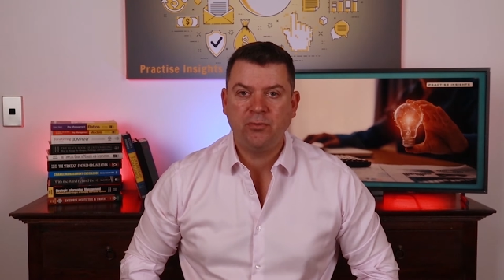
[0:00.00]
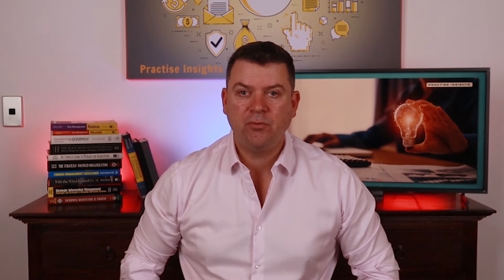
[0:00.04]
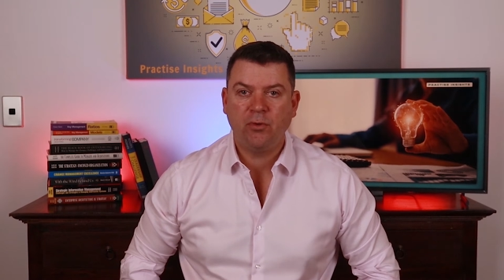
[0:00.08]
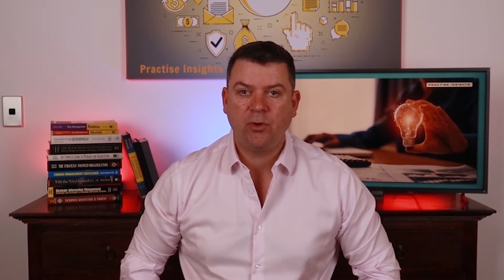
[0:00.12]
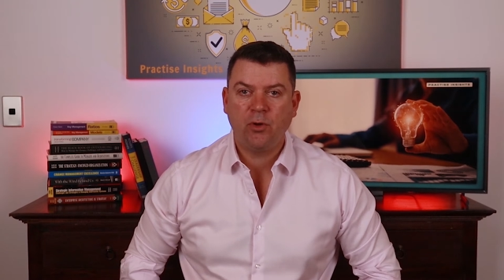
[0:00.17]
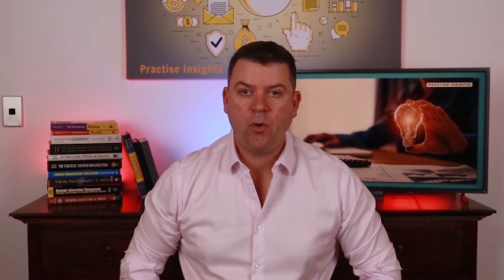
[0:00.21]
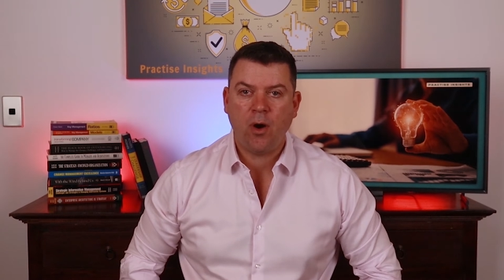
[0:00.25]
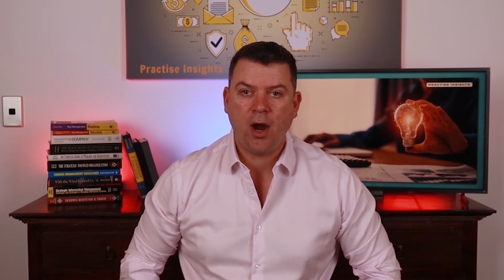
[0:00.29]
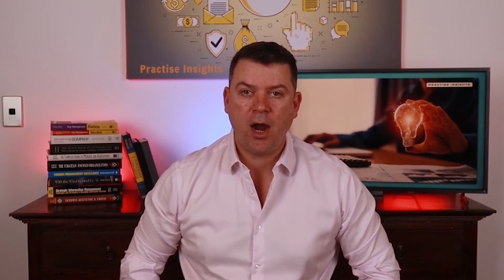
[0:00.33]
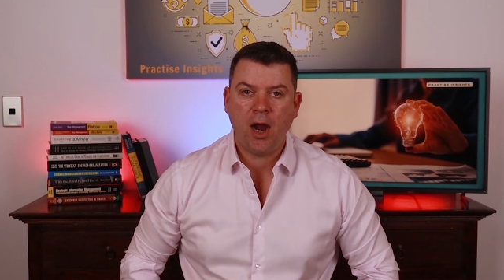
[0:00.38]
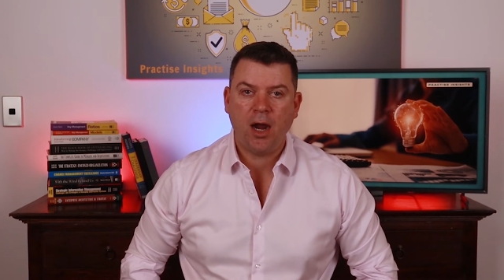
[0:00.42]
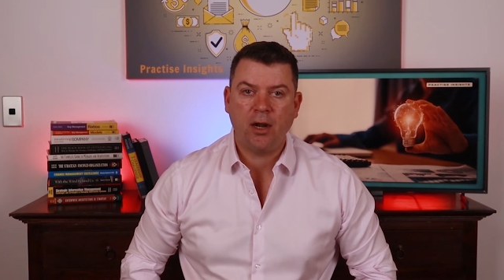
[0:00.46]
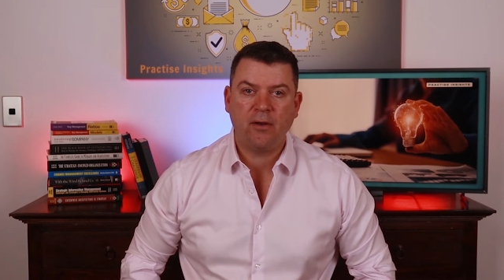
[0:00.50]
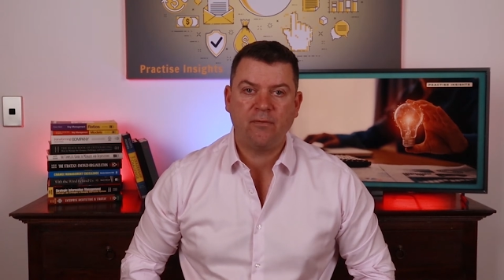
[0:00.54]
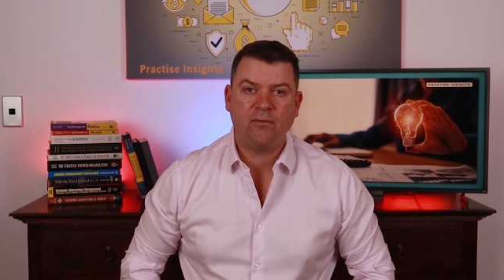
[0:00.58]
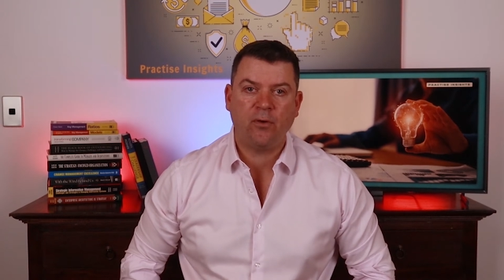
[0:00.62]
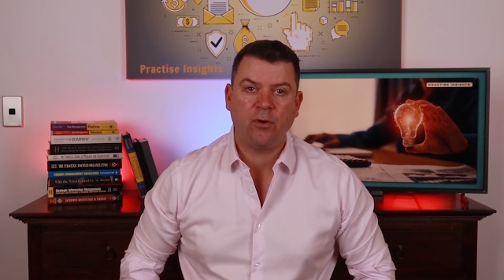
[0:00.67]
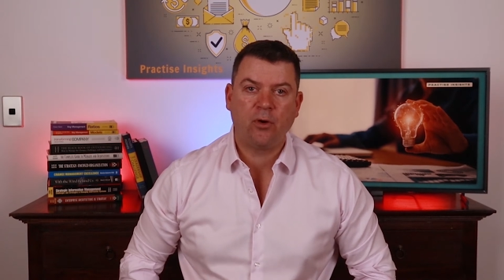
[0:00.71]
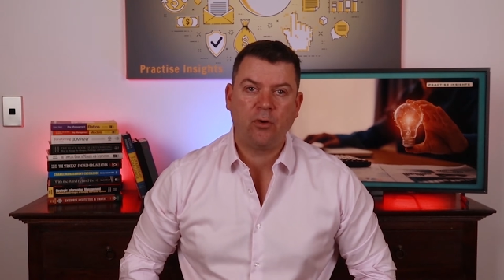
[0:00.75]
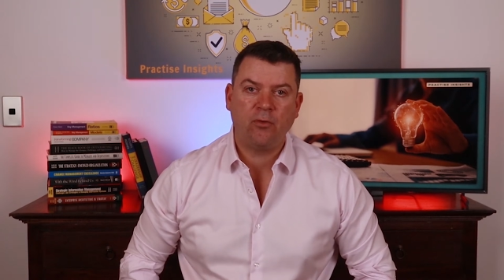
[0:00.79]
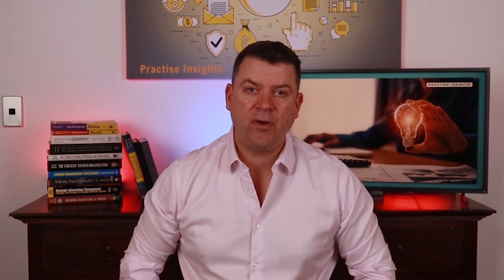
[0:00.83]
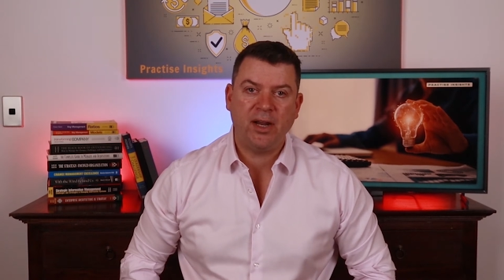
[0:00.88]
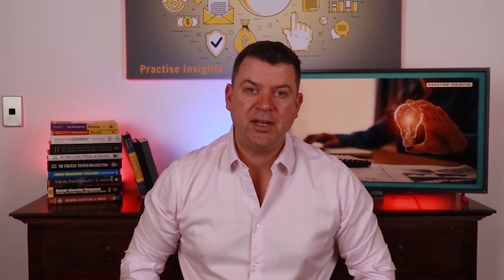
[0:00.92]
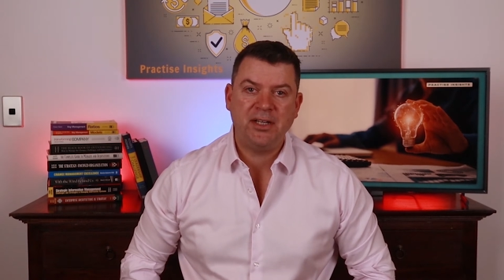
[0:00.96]
required for
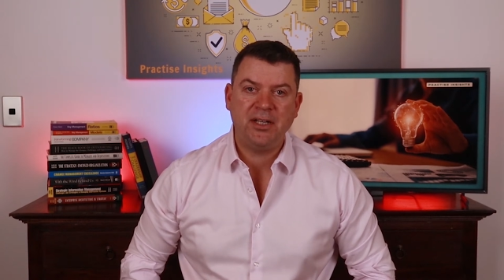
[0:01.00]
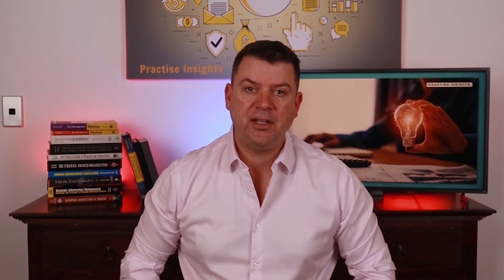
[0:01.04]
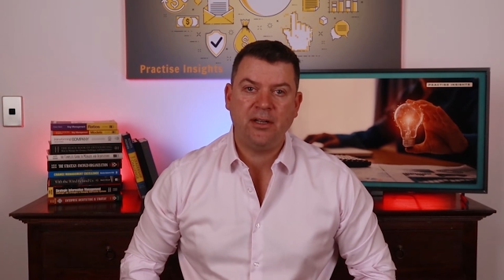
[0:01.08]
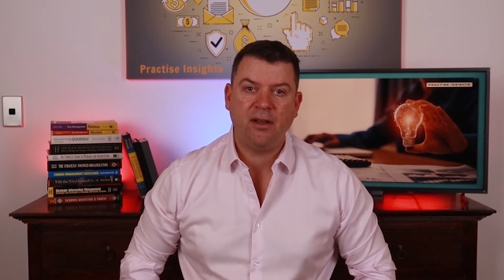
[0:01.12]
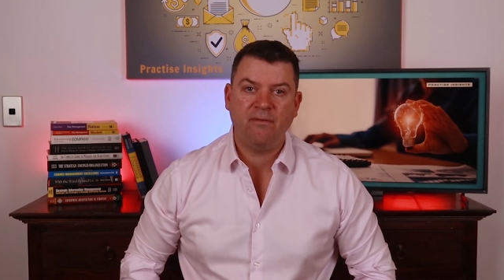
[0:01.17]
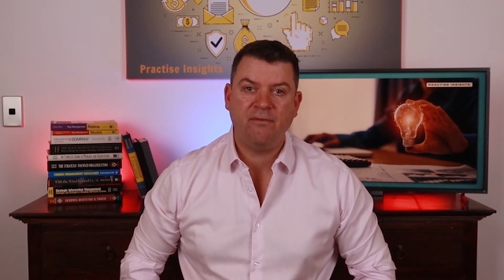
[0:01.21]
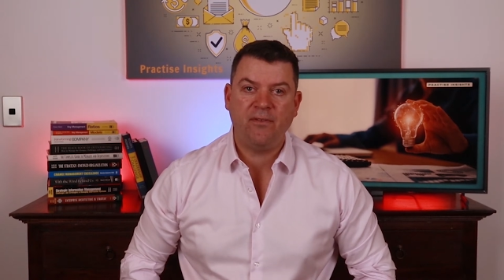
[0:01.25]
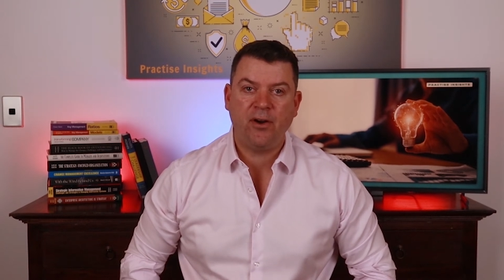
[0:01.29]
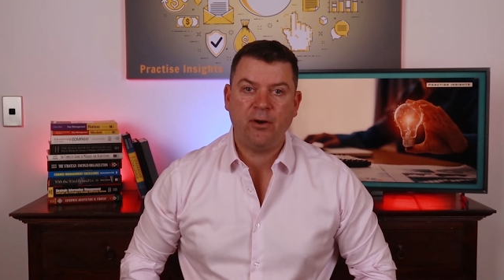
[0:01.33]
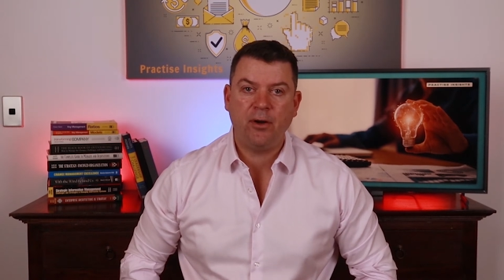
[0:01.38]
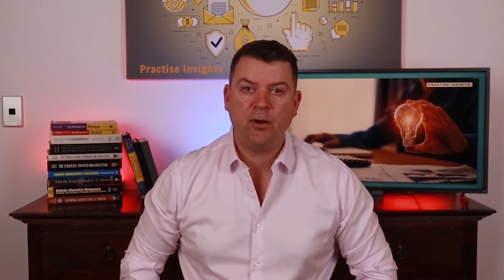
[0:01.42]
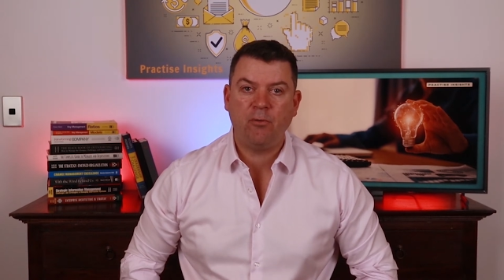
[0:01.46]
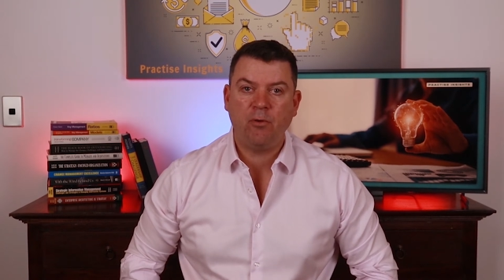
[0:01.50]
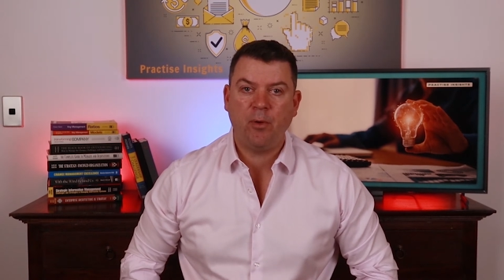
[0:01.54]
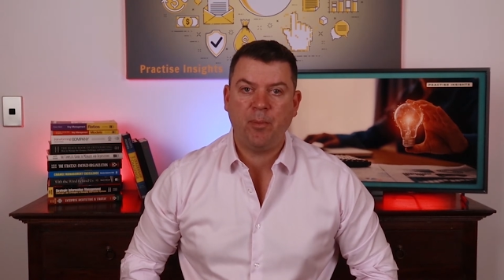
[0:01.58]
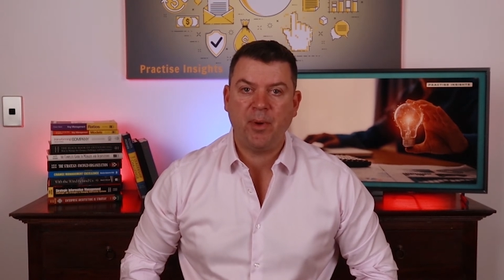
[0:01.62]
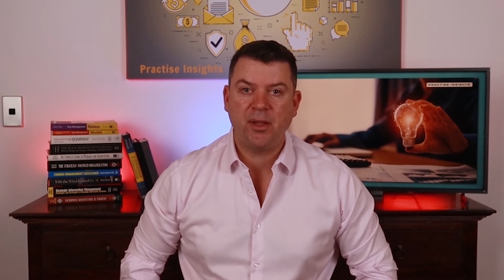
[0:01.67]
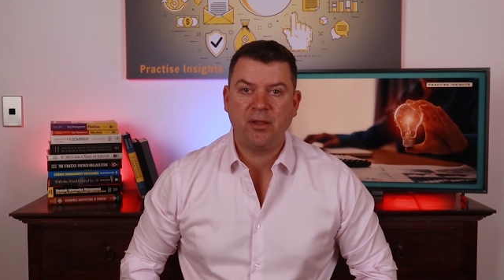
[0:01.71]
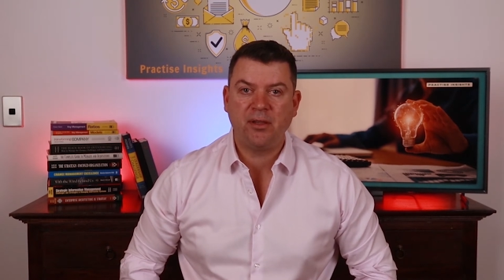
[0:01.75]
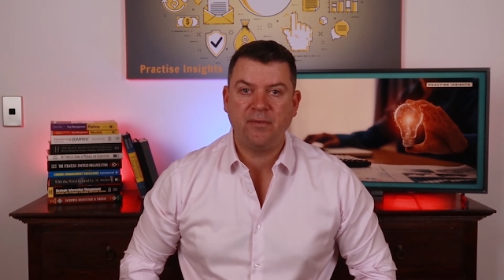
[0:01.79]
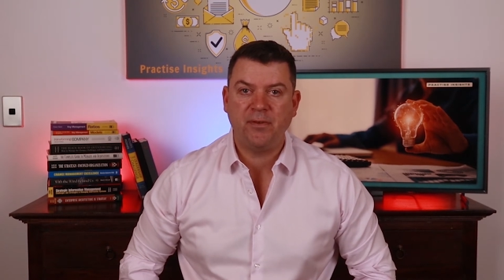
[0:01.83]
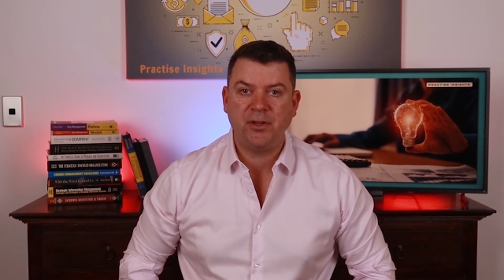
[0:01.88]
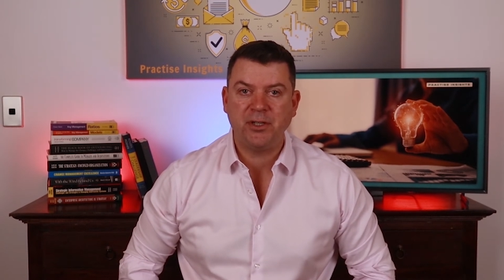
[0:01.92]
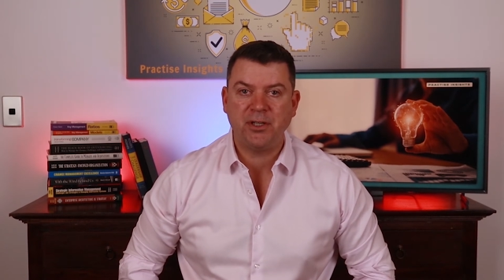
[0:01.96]
creating a very
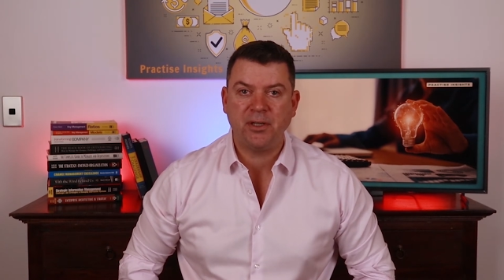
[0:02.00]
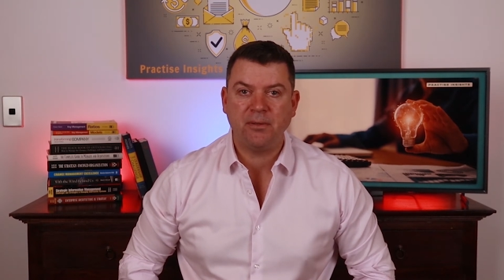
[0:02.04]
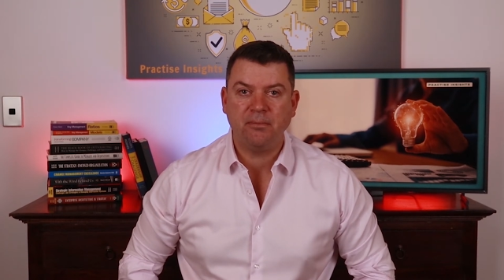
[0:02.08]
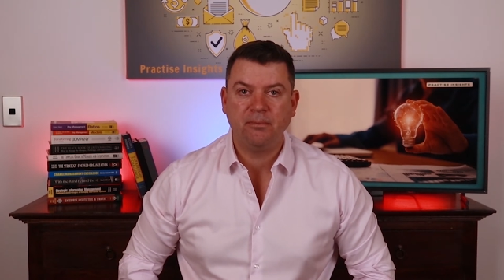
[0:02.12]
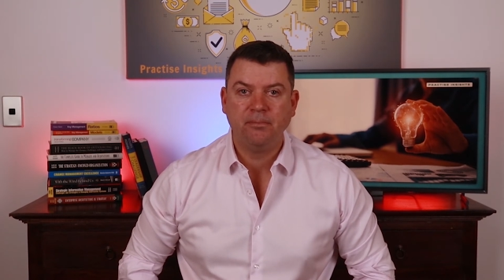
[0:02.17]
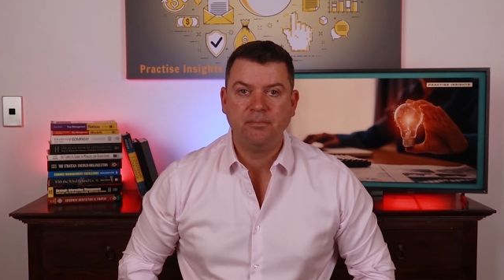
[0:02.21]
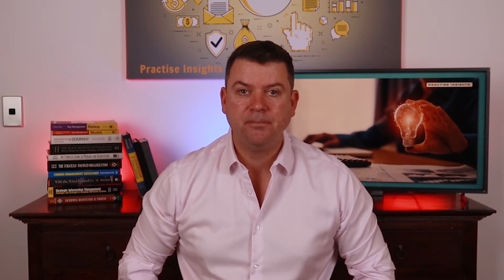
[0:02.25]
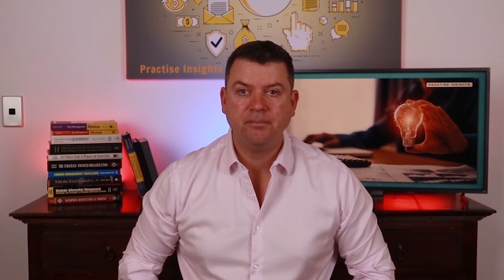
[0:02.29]
robust vision.